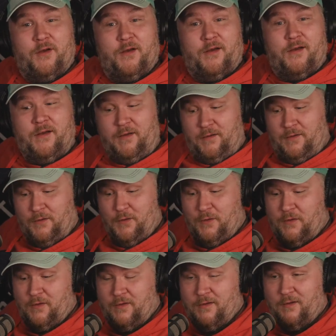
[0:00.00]

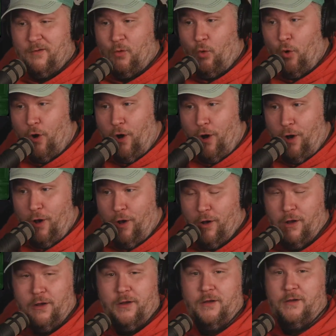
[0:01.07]
Watson. Whoa. I
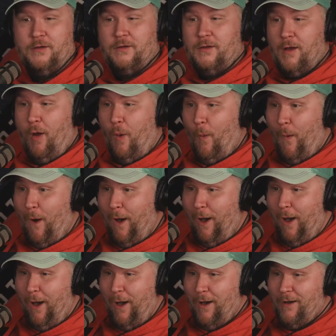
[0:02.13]
feel like I thought he was,
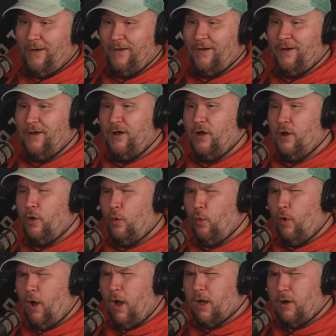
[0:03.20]
you were gonna do you were gonna
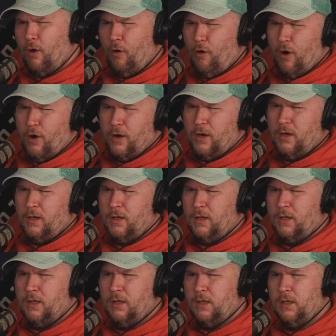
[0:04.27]
Whoa, do a show Corey. with
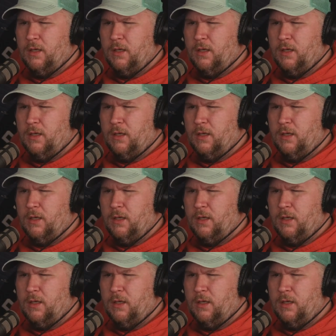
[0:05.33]
them.